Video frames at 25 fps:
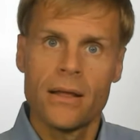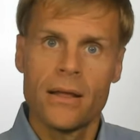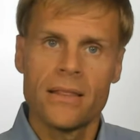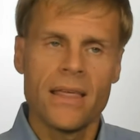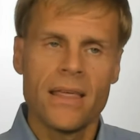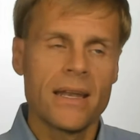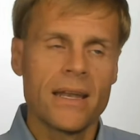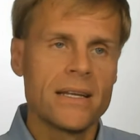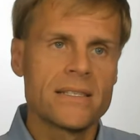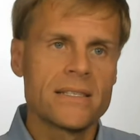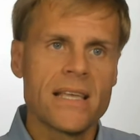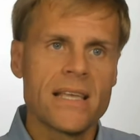
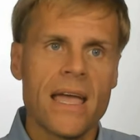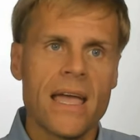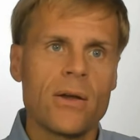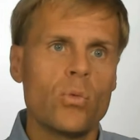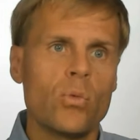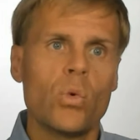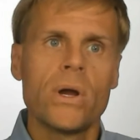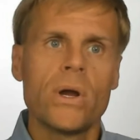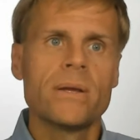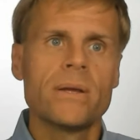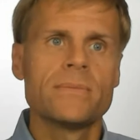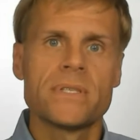that is a
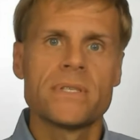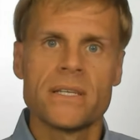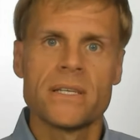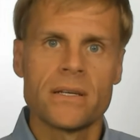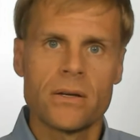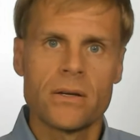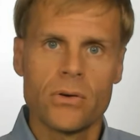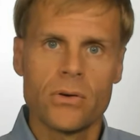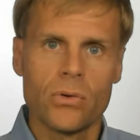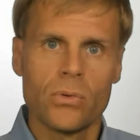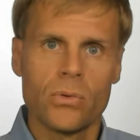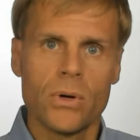
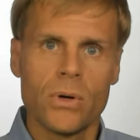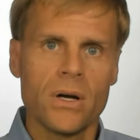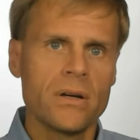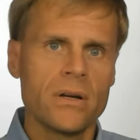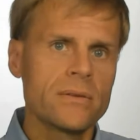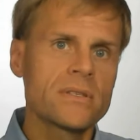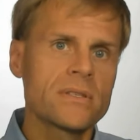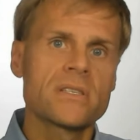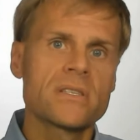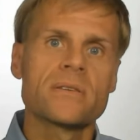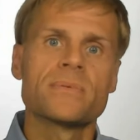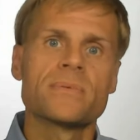whimsical,
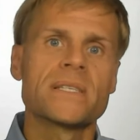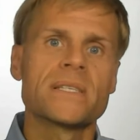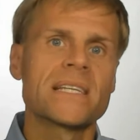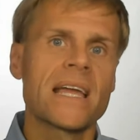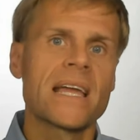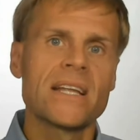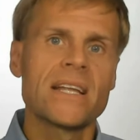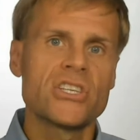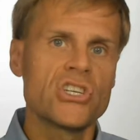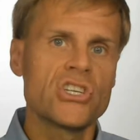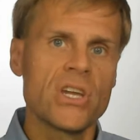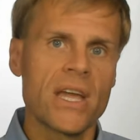
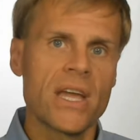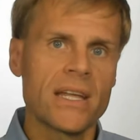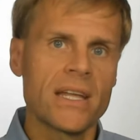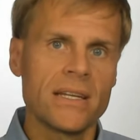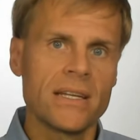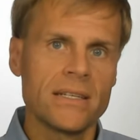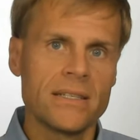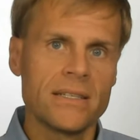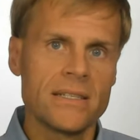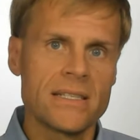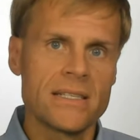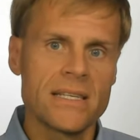
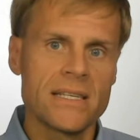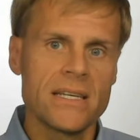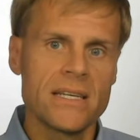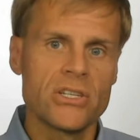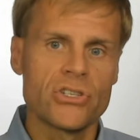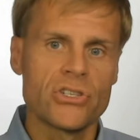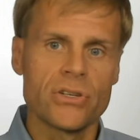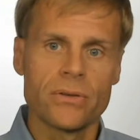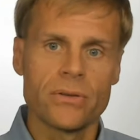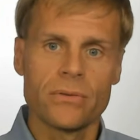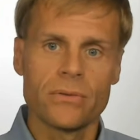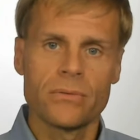unsubstantiated
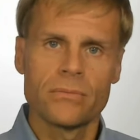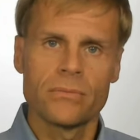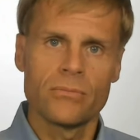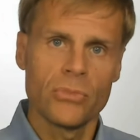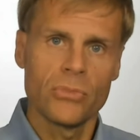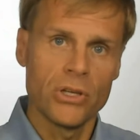decision.